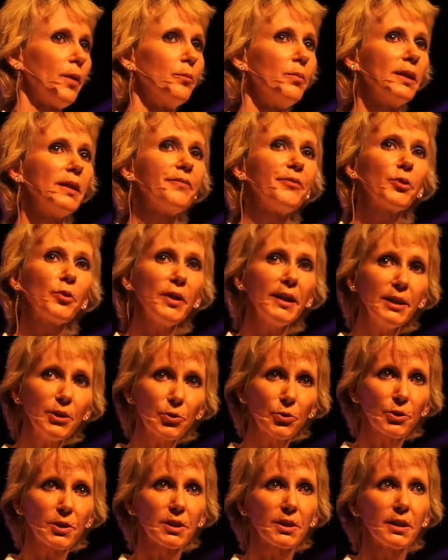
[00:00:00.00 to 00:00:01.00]
But if you're
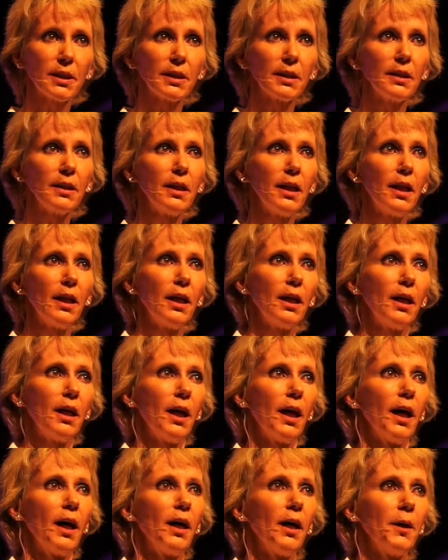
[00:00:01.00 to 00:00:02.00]
interested,
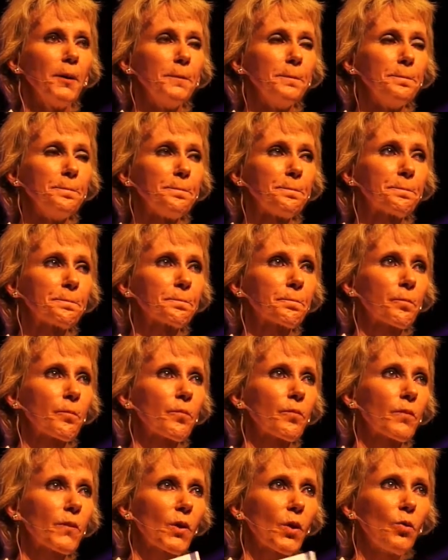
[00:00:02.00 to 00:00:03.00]
fill
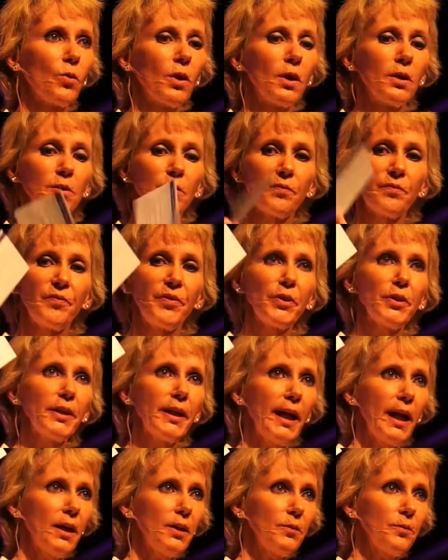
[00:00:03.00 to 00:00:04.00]
it
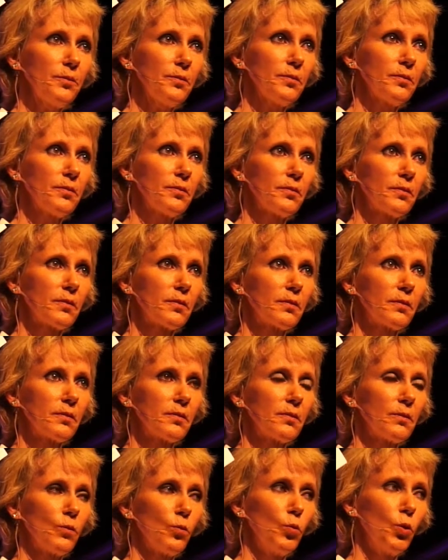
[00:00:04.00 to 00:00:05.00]
out.
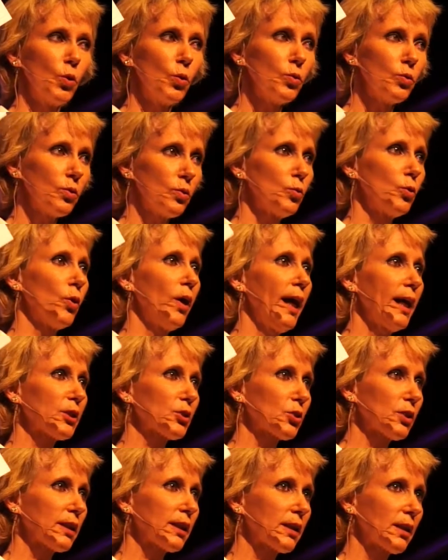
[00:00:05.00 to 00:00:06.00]
We'll
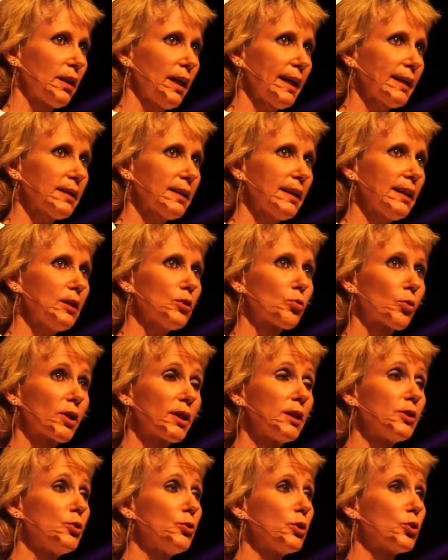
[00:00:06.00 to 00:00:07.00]
actually collect these. We're
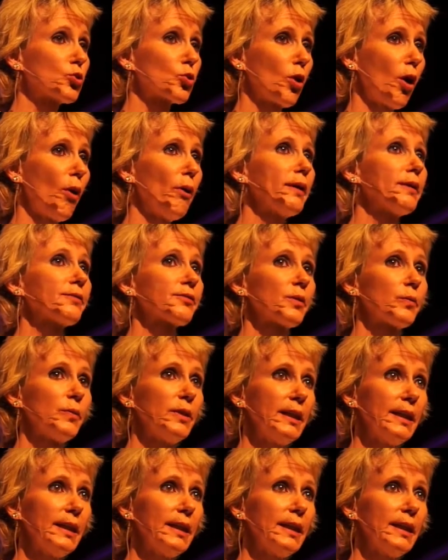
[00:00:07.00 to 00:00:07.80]
going to do a drawing from